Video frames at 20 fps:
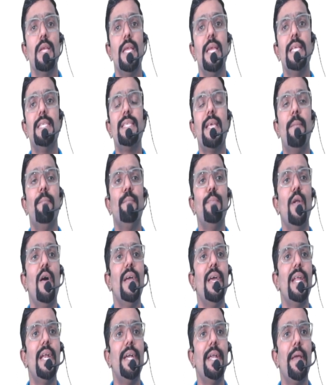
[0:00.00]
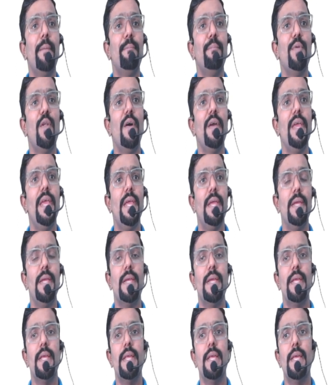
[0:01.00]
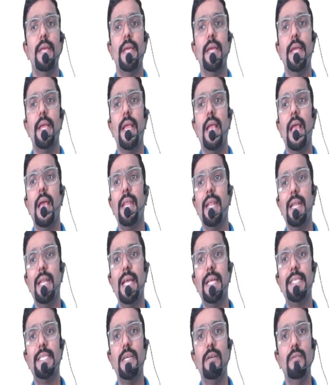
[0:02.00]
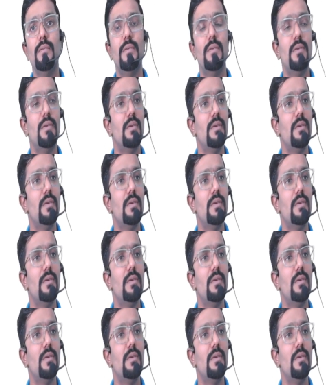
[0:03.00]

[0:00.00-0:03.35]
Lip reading: Is employer and employee a relative?